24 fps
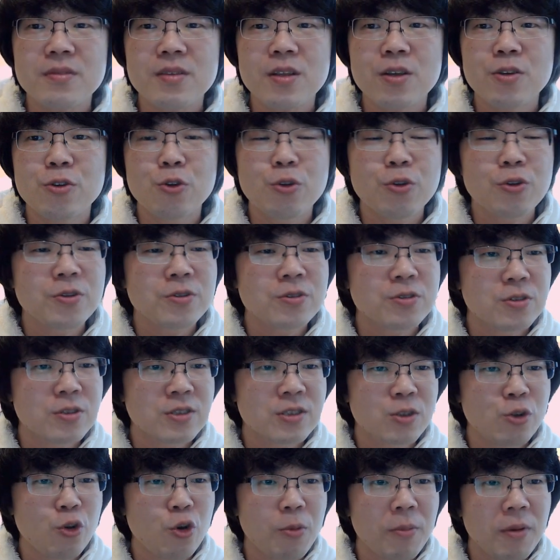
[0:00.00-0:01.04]
you know,
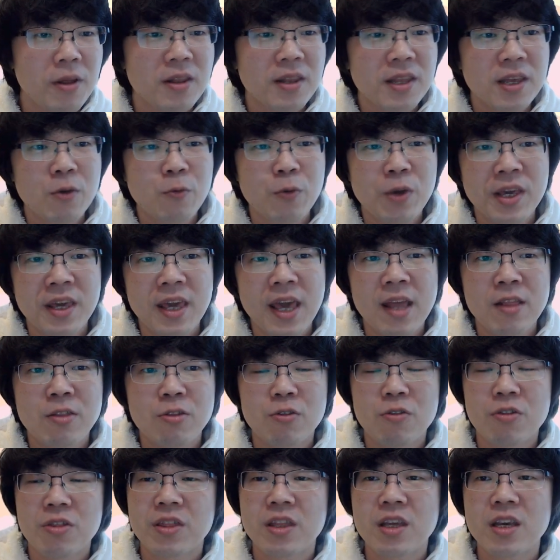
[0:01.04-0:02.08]
just normally we get
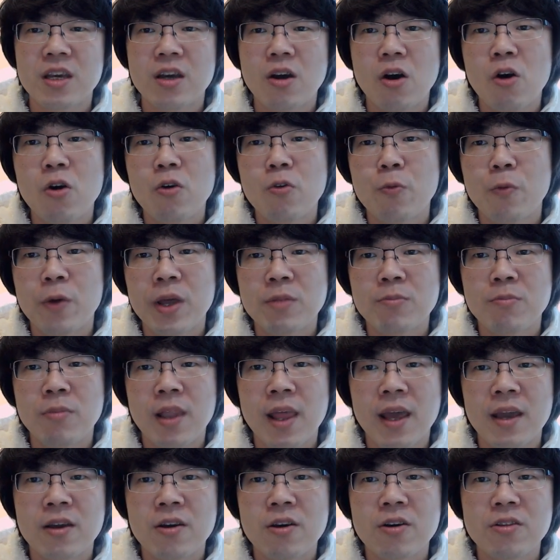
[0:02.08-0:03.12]
to think, oh, when
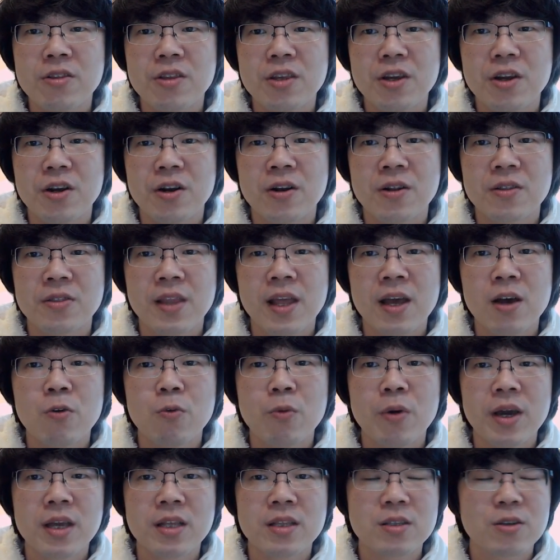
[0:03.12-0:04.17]
black cut here, now
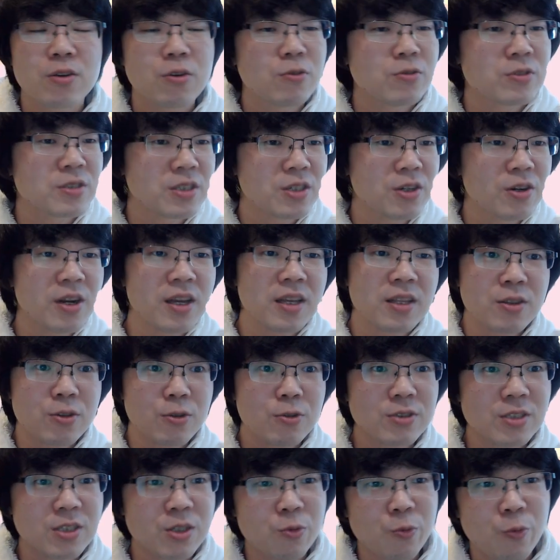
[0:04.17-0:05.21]
white goes here and it
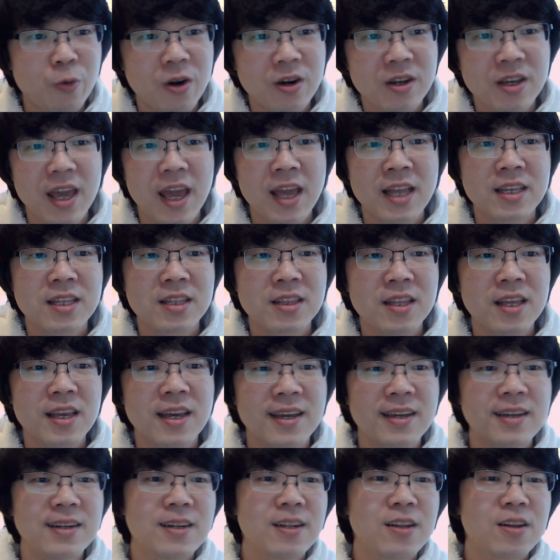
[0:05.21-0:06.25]
doesn't work
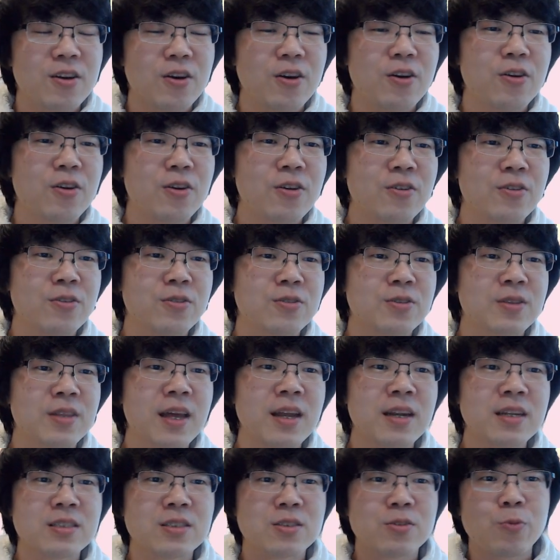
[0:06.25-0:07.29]
anything. Uh,
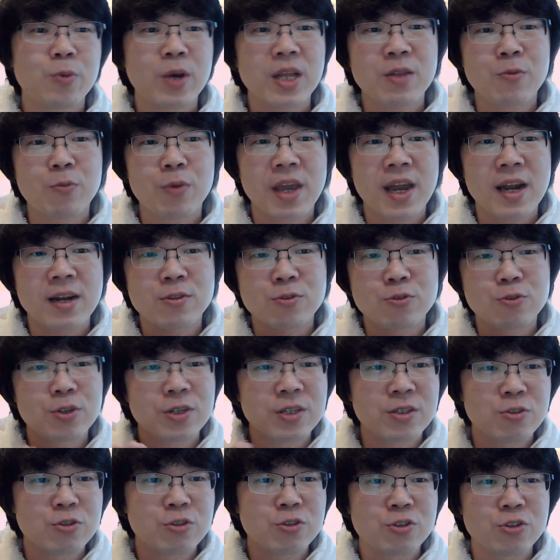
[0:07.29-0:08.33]
that is what we are
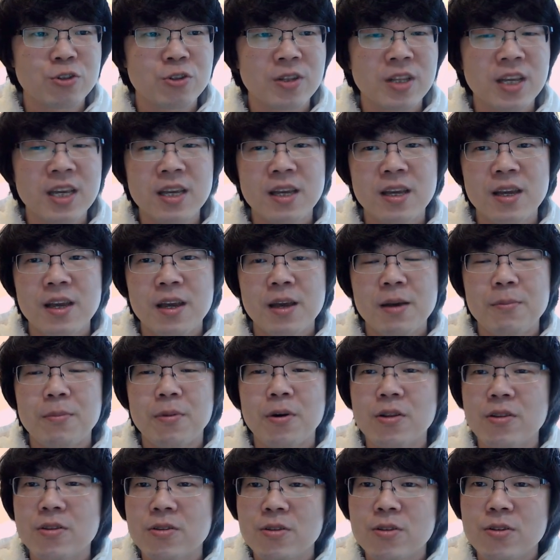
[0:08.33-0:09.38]
doing usually.
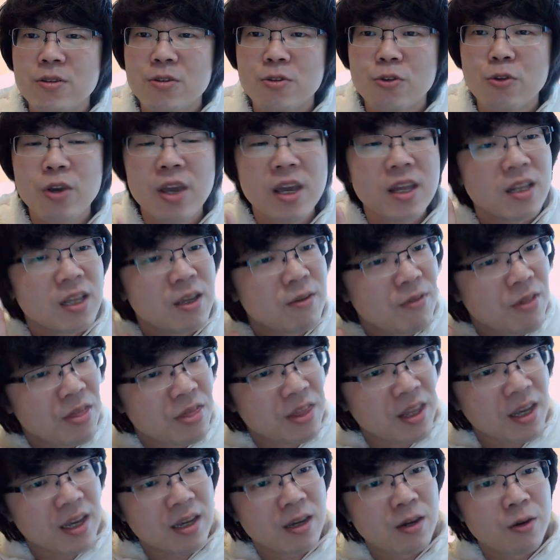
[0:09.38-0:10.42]
But you can even
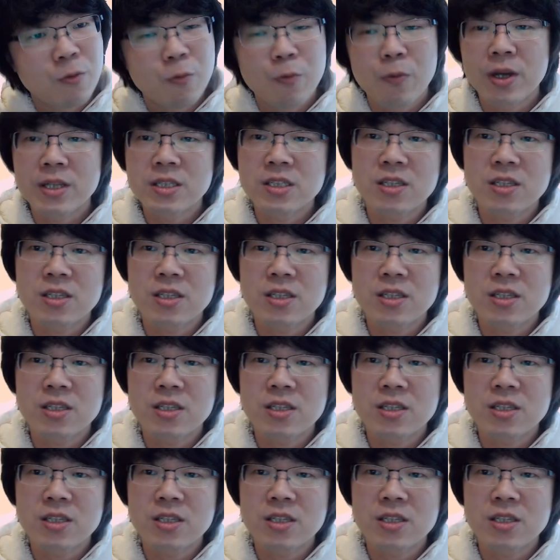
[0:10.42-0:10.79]
think what's